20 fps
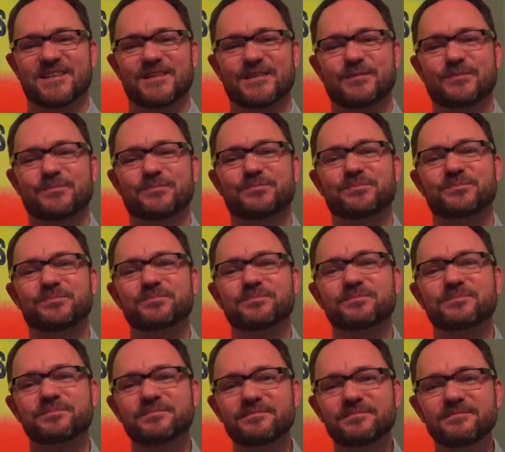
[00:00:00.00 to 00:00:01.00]
That's also
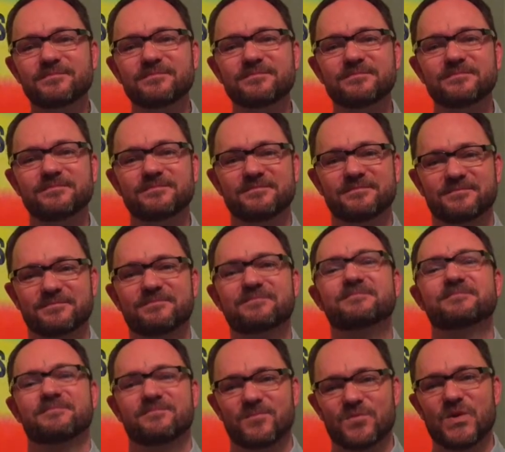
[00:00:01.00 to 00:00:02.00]
what zines are
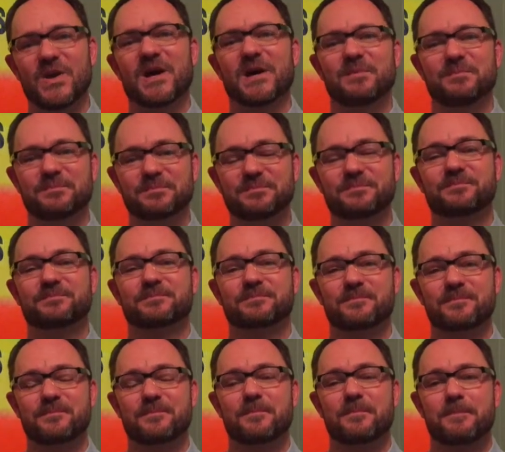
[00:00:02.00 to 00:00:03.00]
about. Yeah.
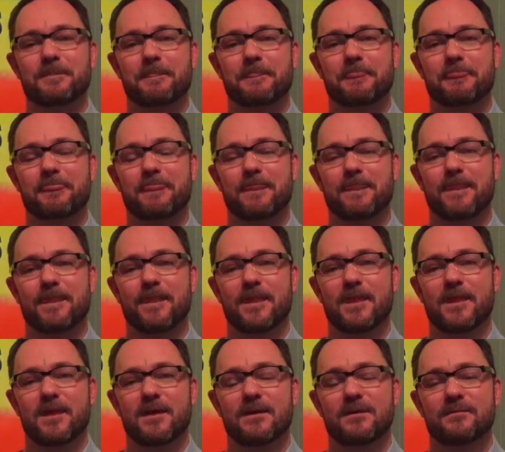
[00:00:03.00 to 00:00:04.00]
And um,
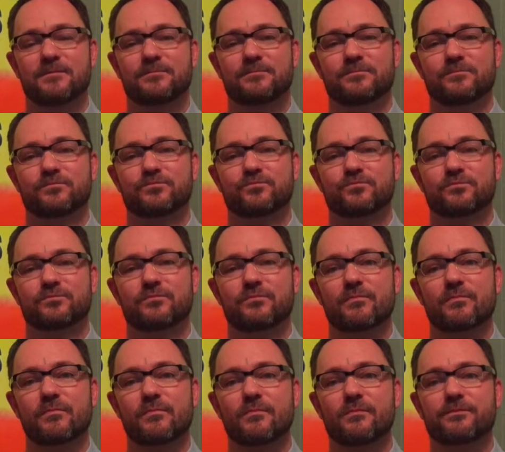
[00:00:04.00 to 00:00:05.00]
and what about
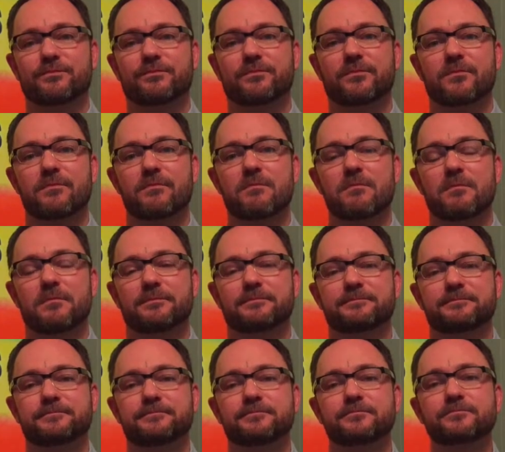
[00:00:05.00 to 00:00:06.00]
your, so
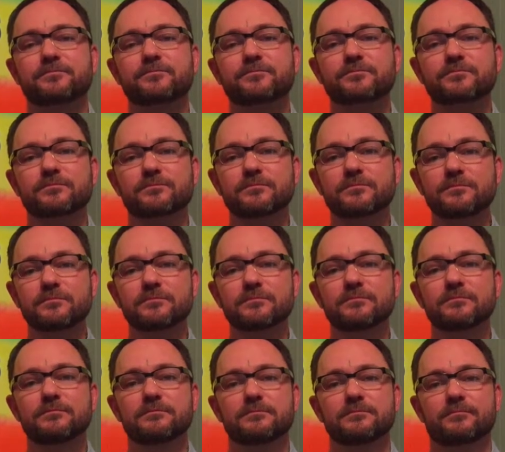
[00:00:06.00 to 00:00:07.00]
is Box of Books
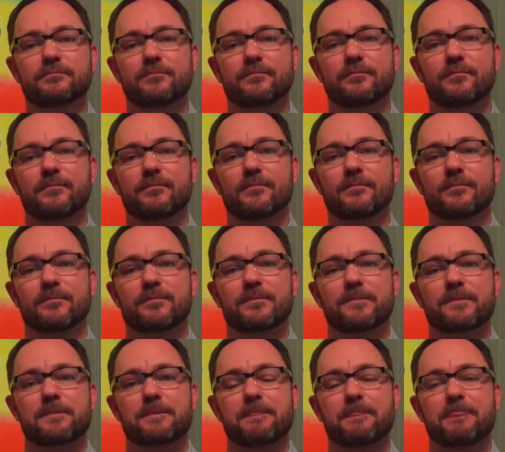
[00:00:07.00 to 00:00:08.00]
your whole uh,
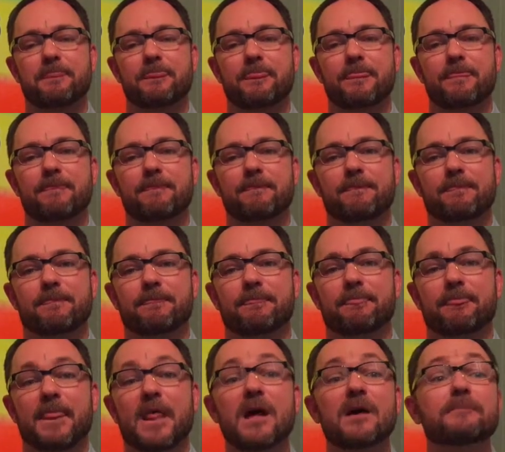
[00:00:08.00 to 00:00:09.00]
publishing
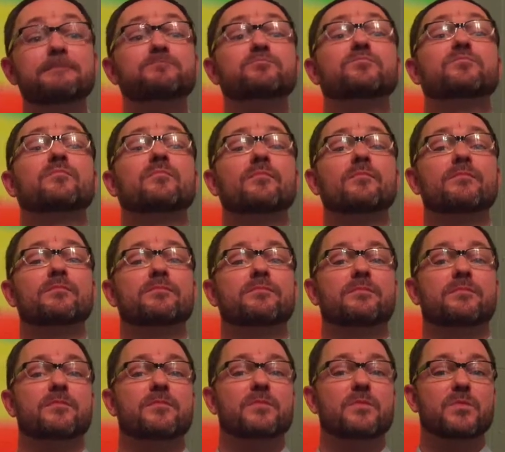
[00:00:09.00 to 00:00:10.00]
activities, or do you
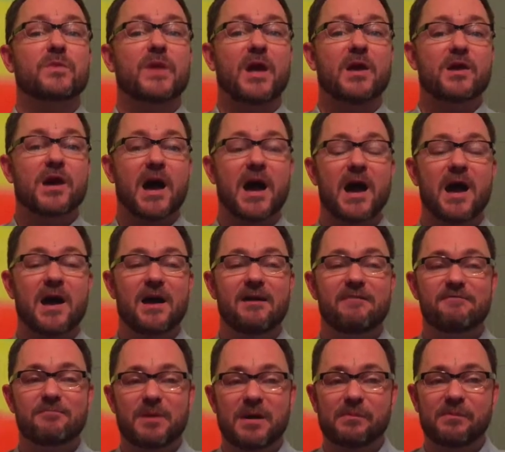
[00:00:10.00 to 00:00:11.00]
publish other things? I
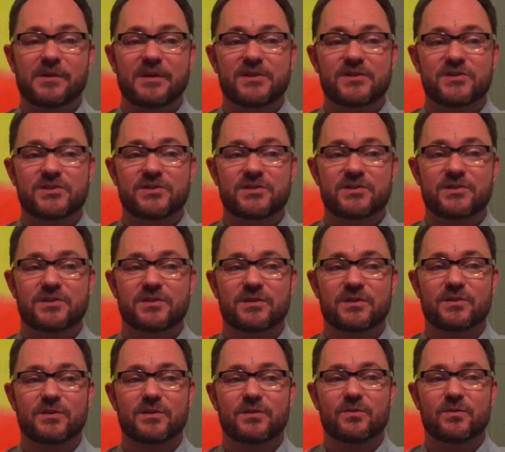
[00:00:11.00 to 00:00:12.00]
have published
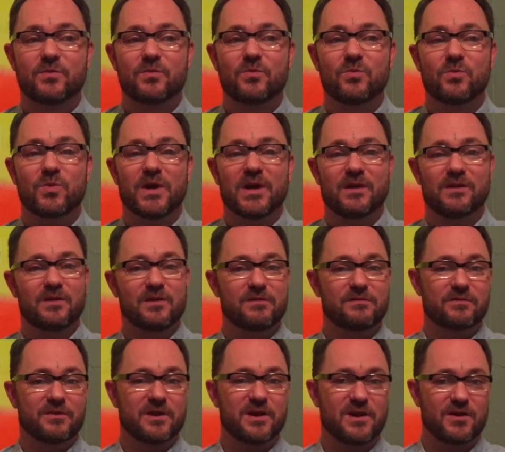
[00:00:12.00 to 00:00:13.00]
well
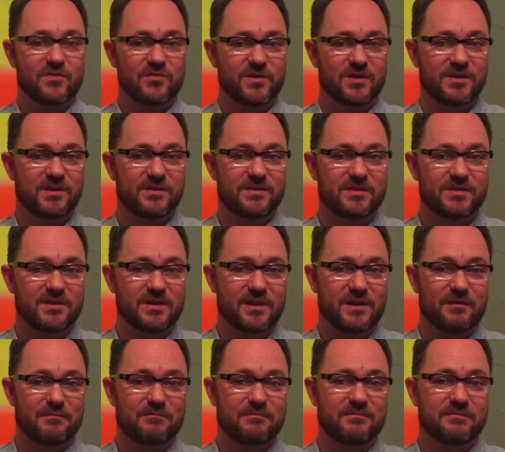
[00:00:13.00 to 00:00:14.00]
over a hundred
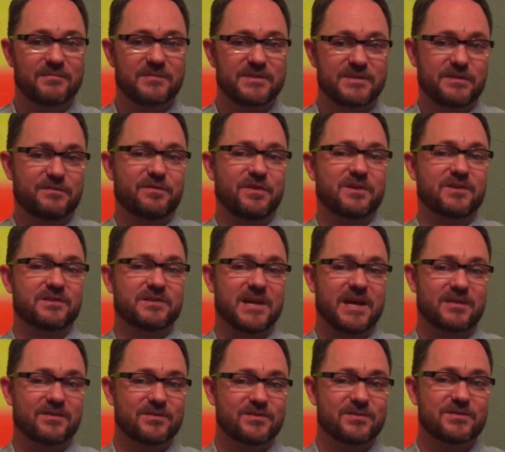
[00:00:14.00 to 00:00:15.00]
um, different
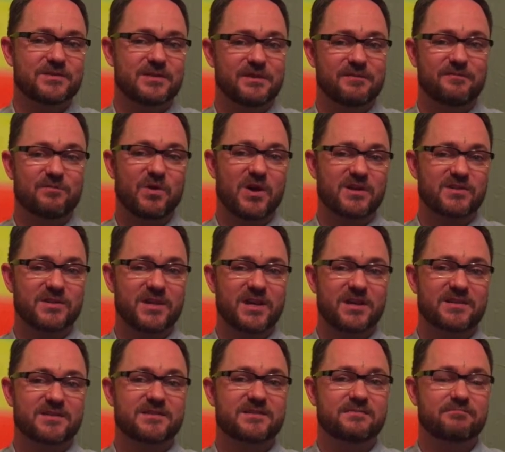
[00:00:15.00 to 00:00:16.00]
titles of
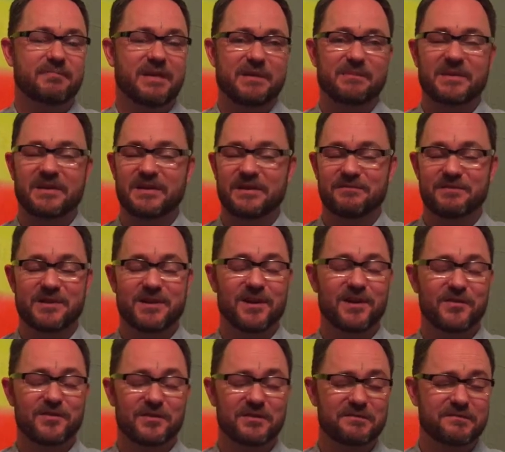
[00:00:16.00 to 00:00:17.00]
projects, maybe wow. even one
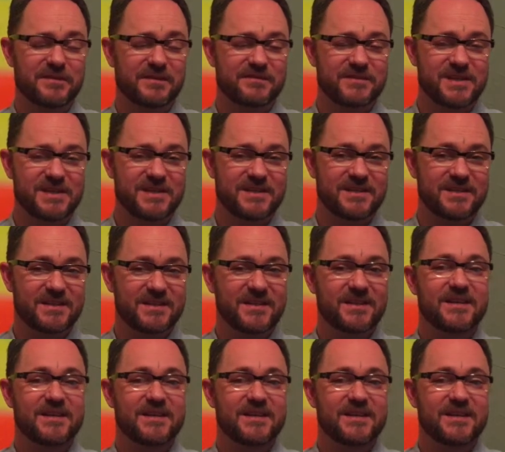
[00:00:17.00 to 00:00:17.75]
hundred fifty.